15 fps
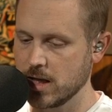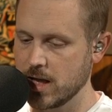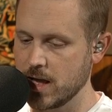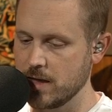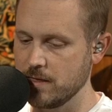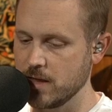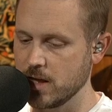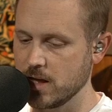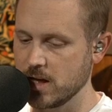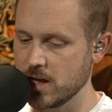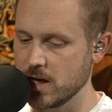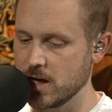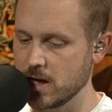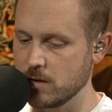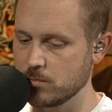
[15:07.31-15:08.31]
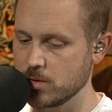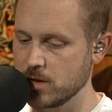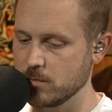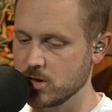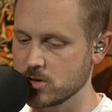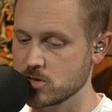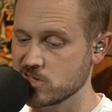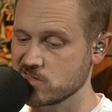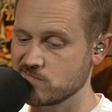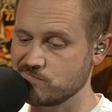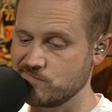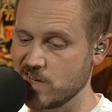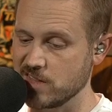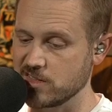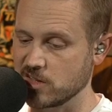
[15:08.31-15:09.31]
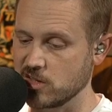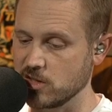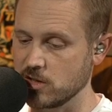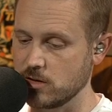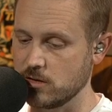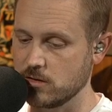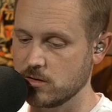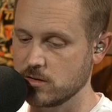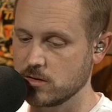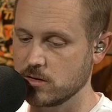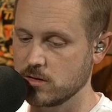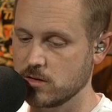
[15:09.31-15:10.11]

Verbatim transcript: And then uh, pretty much Nothing good. The